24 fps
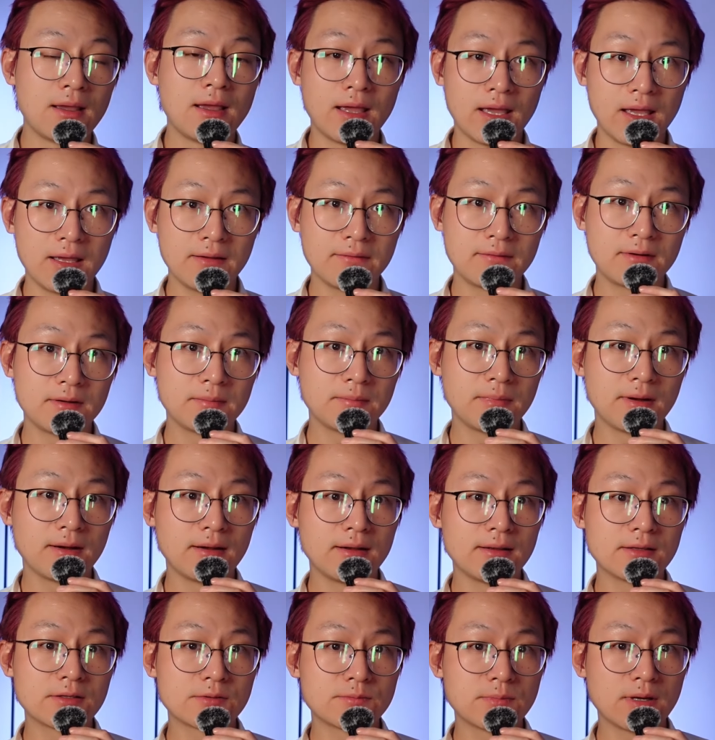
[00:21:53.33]

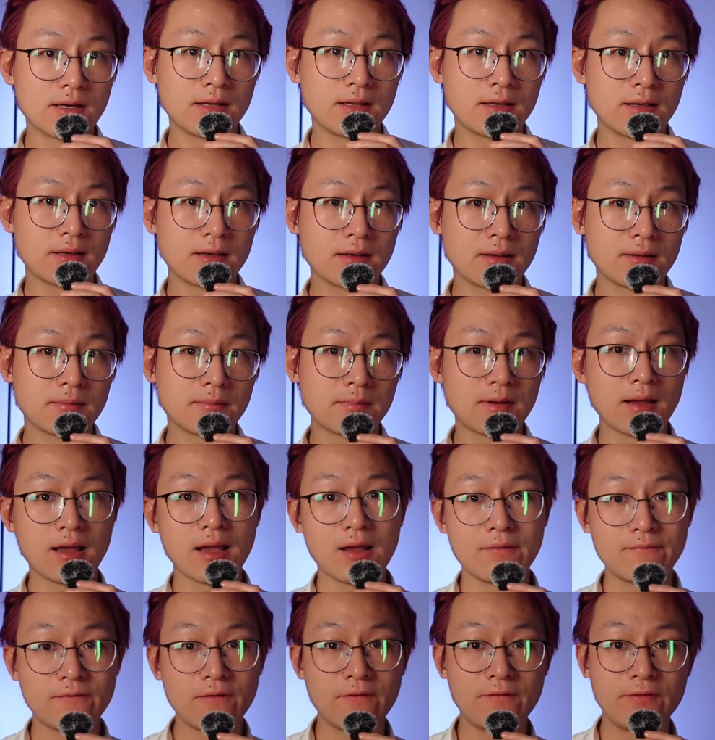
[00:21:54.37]
Everybody's running, but
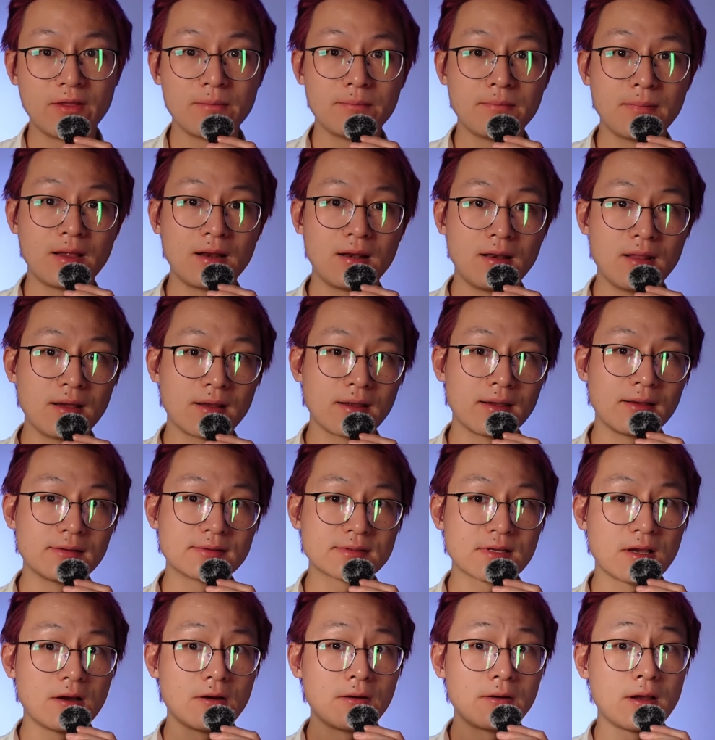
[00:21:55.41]
half of them ain't looking. It's
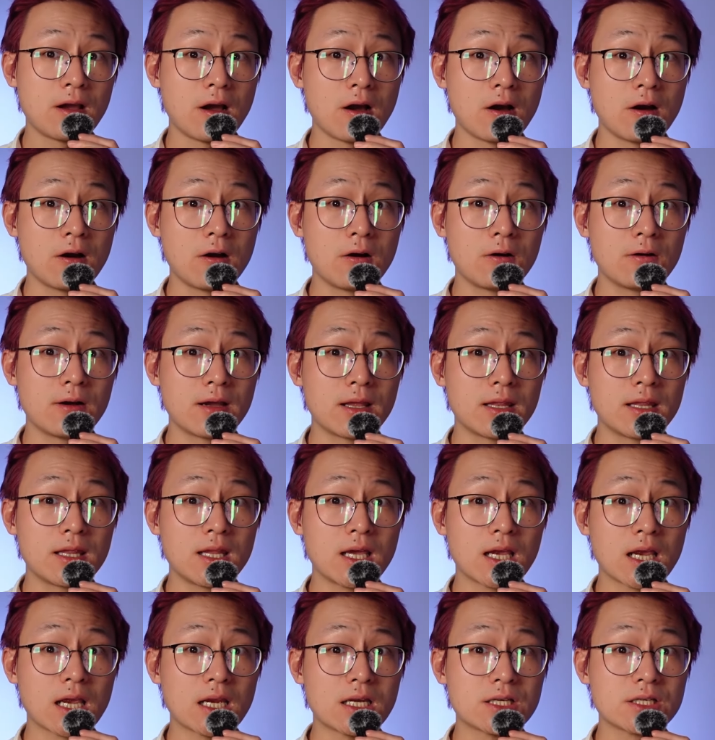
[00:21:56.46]
going on in the
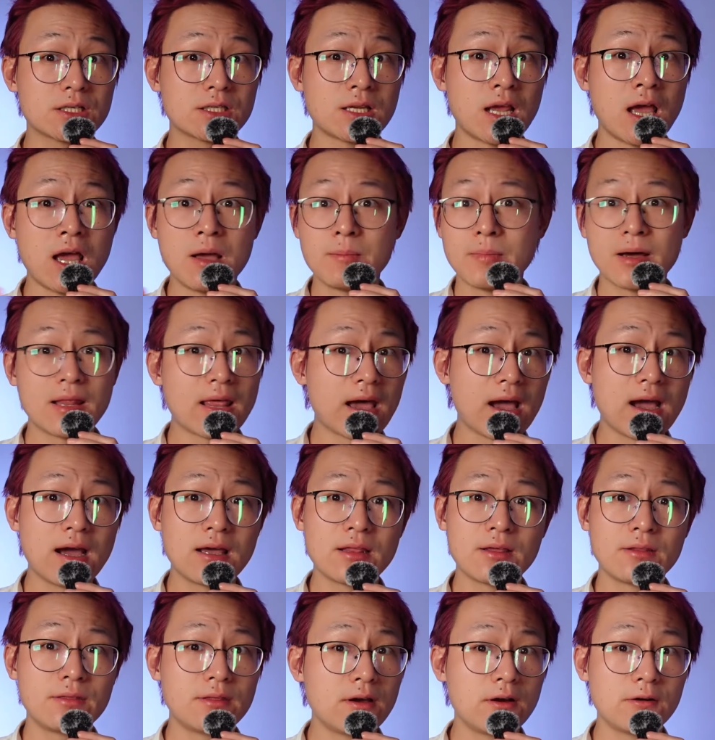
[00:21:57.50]
kitchen, but I
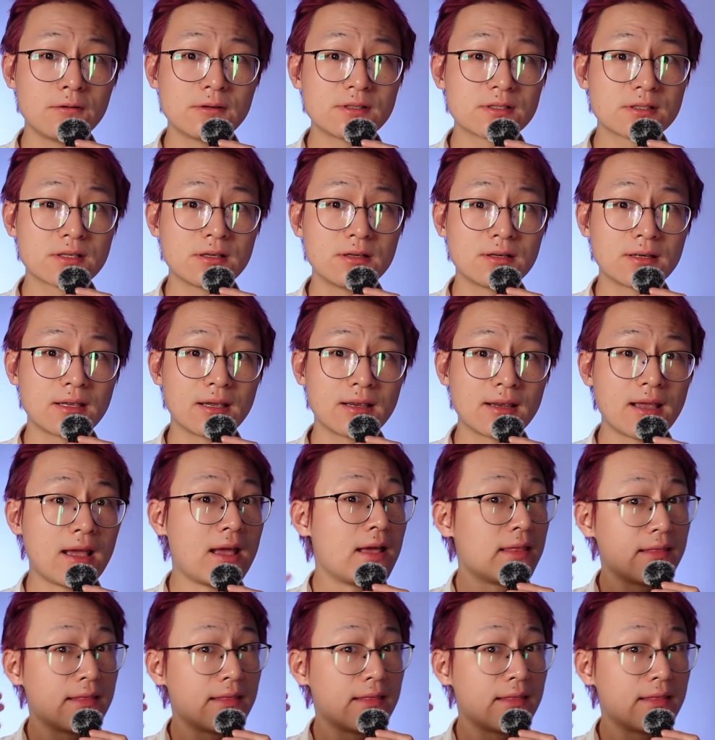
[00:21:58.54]
don't know what's cooking.